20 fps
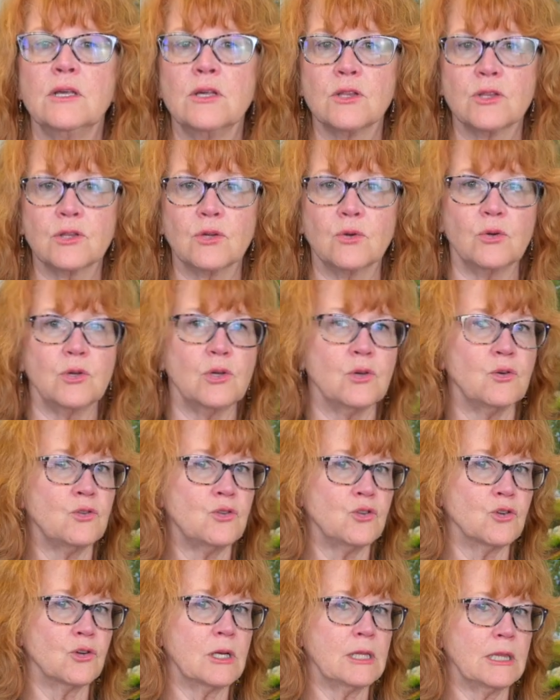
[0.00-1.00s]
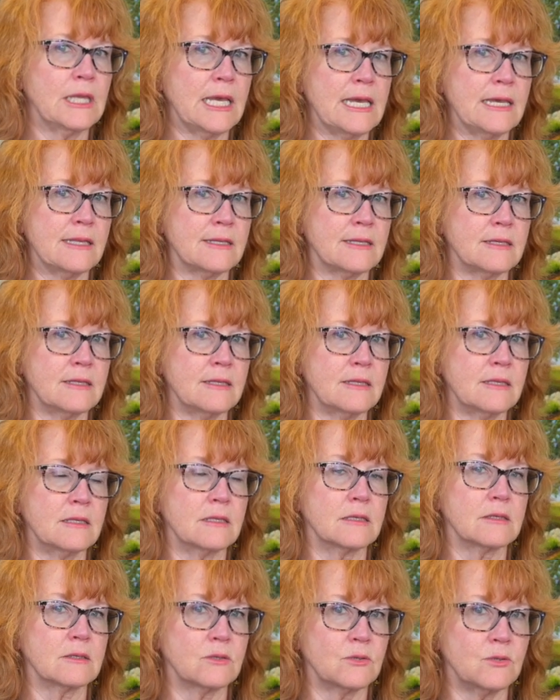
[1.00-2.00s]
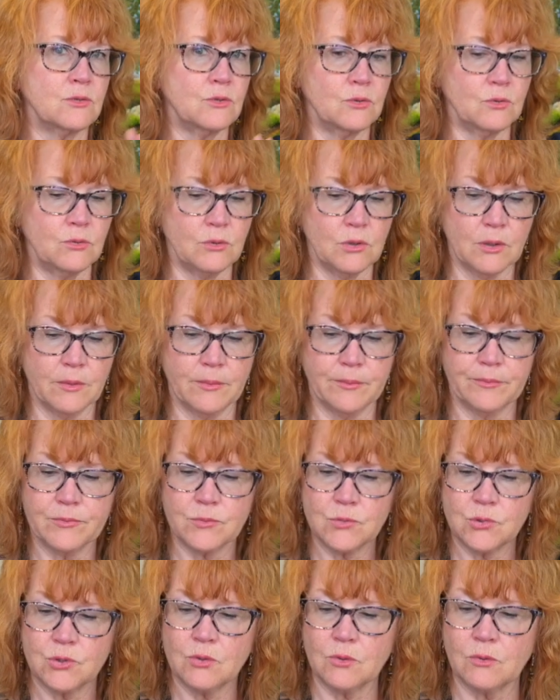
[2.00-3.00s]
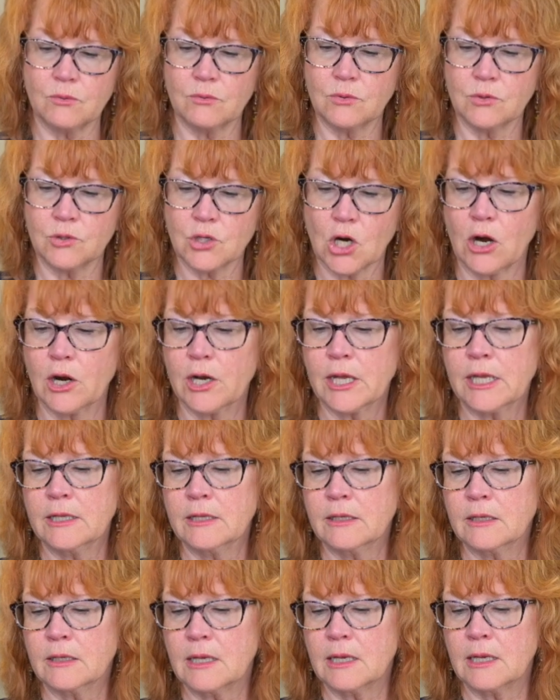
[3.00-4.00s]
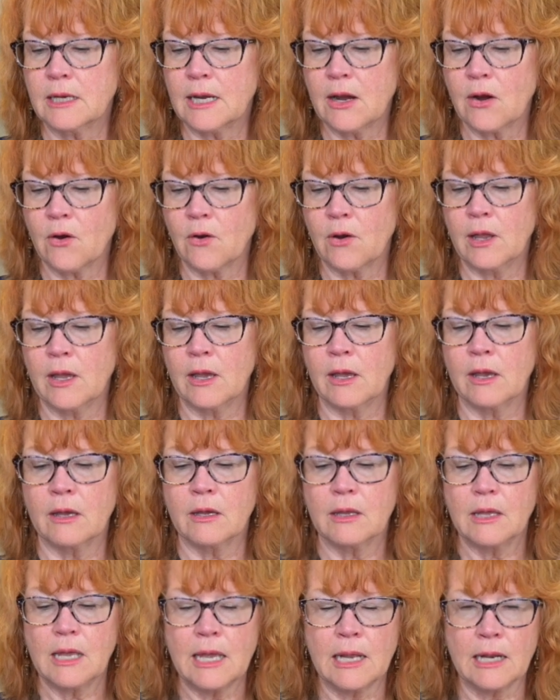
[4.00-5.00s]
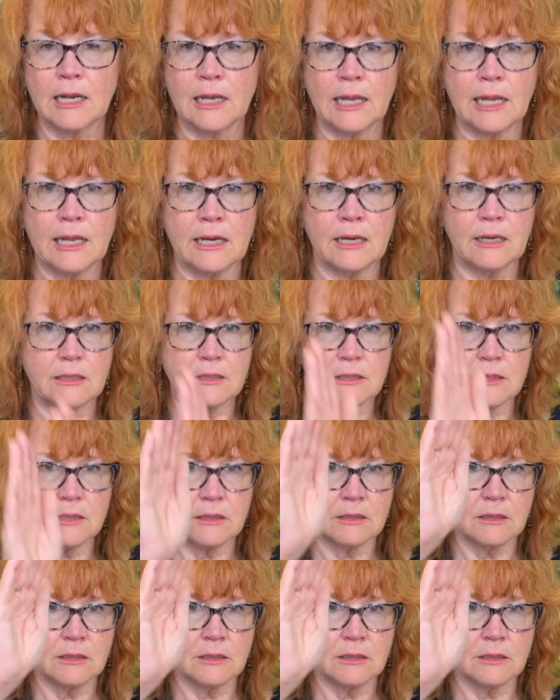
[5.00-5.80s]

So use your glazes to darken an area and let it